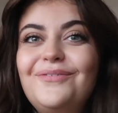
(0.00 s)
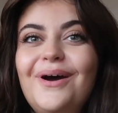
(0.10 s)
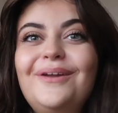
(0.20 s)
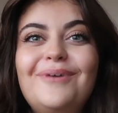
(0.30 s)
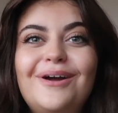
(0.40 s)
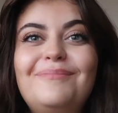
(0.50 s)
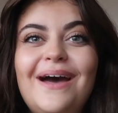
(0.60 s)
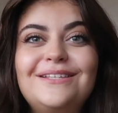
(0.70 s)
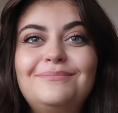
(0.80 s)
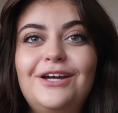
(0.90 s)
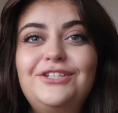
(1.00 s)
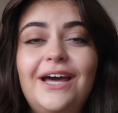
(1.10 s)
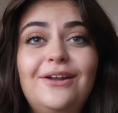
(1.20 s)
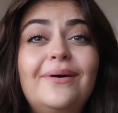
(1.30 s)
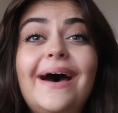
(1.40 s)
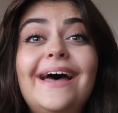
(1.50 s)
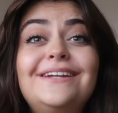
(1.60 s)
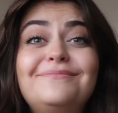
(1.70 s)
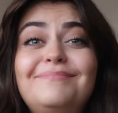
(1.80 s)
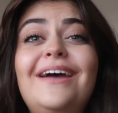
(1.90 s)
everyone and welcome back to my channel
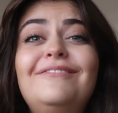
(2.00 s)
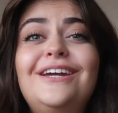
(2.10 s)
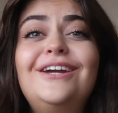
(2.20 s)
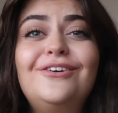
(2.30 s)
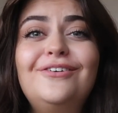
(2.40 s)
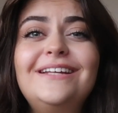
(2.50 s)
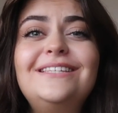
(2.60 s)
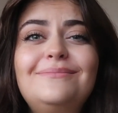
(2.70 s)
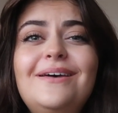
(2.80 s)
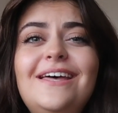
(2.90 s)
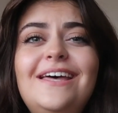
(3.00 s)
and Merry Christmas!